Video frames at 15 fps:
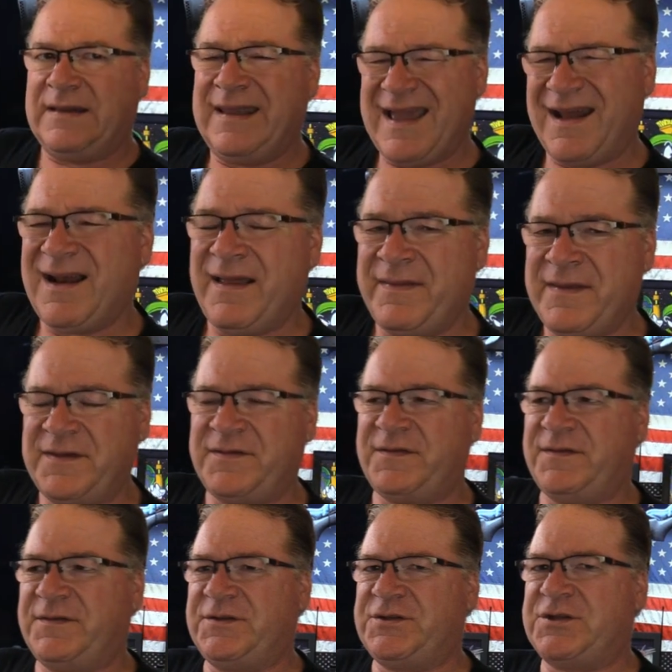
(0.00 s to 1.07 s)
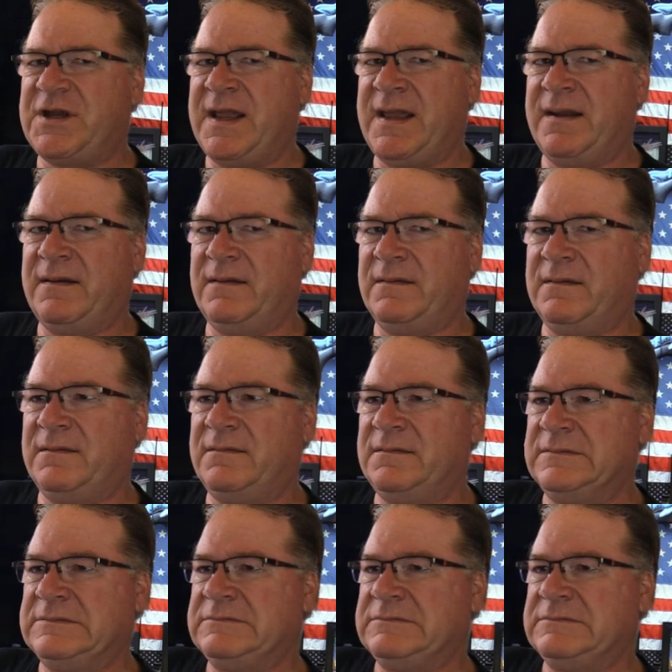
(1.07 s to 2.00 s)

yet on this channel.